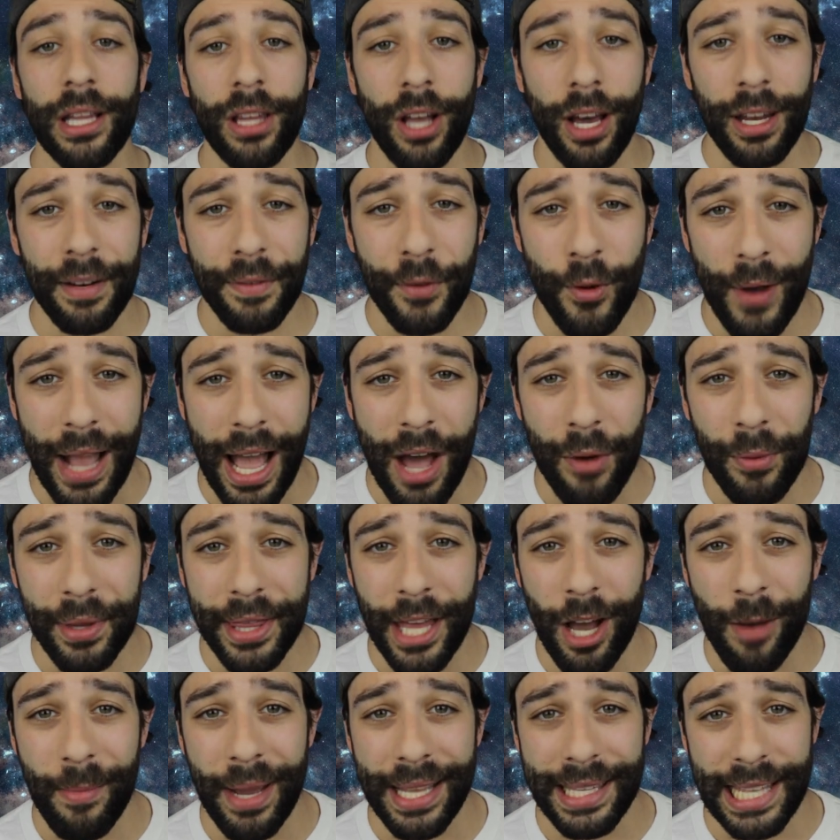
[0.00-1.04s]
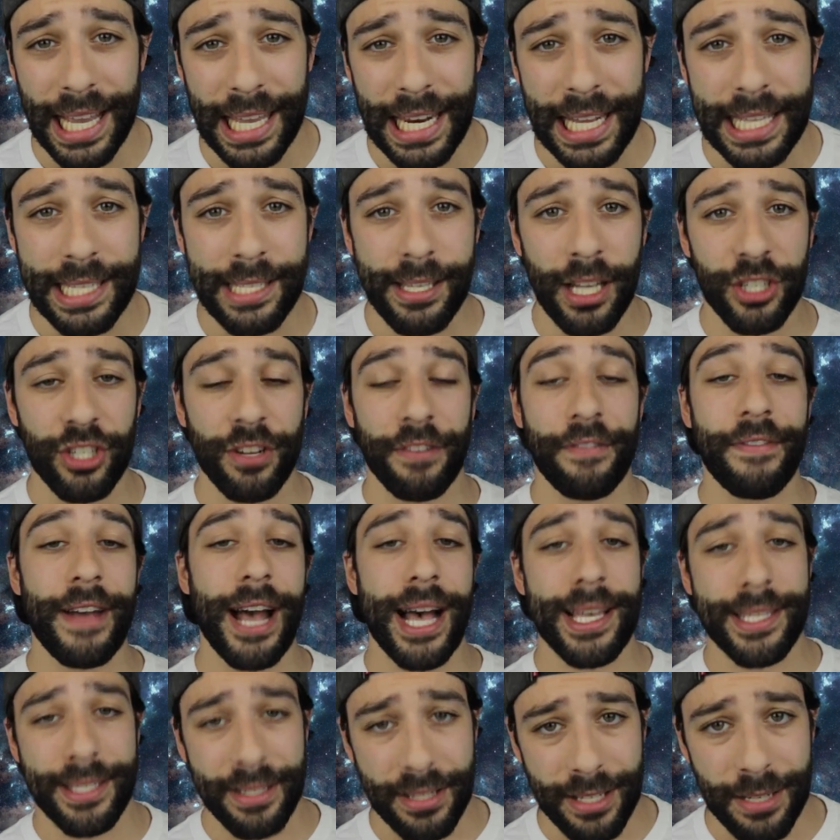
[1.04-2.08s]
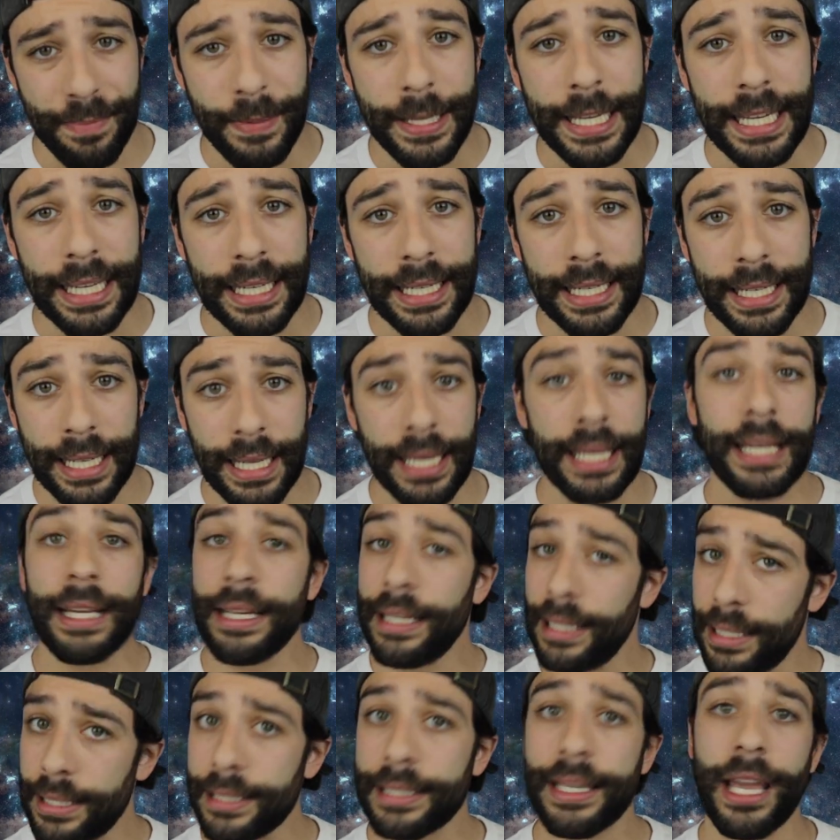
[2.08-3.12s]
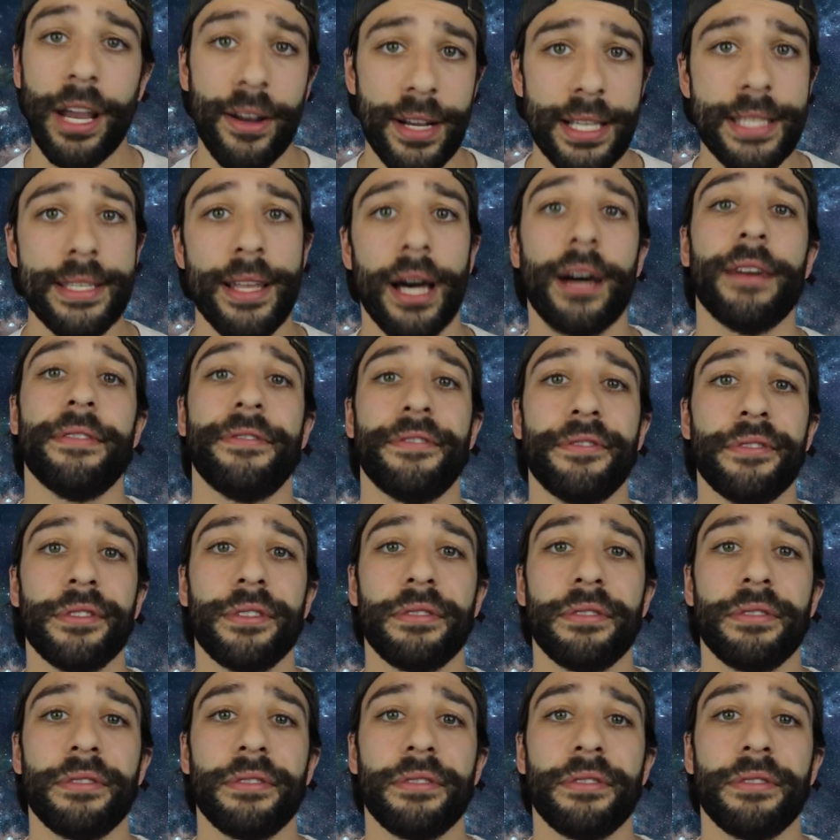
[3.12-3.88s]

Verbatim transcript: a lot of ground without maintaining such a fast speed. Scary stuff.